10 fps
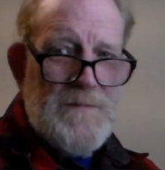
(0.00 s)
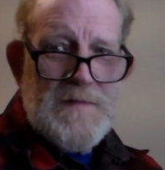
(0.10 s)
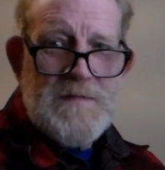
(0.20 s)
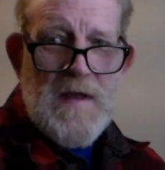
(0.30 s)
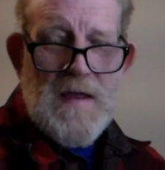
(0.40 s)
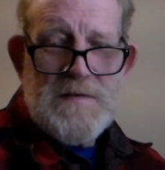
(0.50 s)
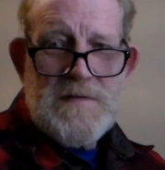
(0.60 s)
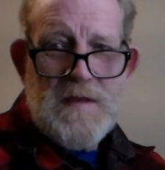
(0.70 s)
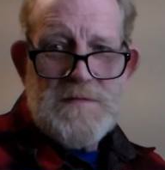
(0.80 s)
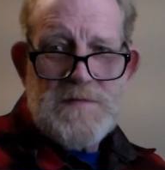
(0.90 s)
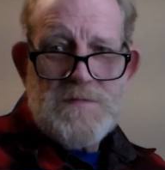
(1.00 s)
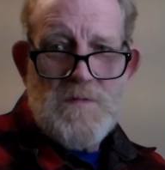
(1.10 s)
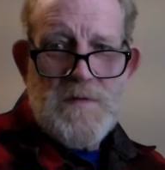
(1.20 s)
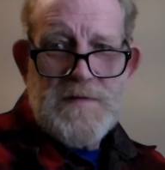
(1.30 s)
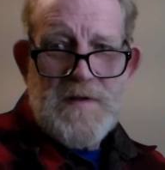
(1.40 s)
this nonsense is
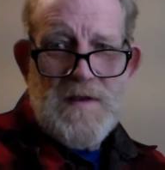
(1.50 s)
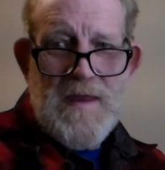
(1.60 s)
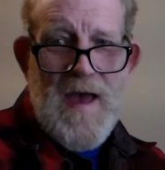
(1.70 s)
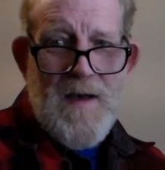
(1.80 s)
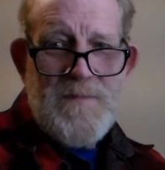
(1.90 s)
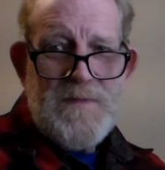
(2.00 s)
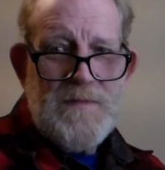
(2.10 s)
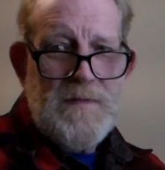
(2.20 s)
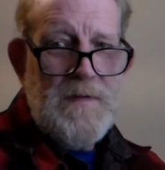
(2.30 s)
going to collapse.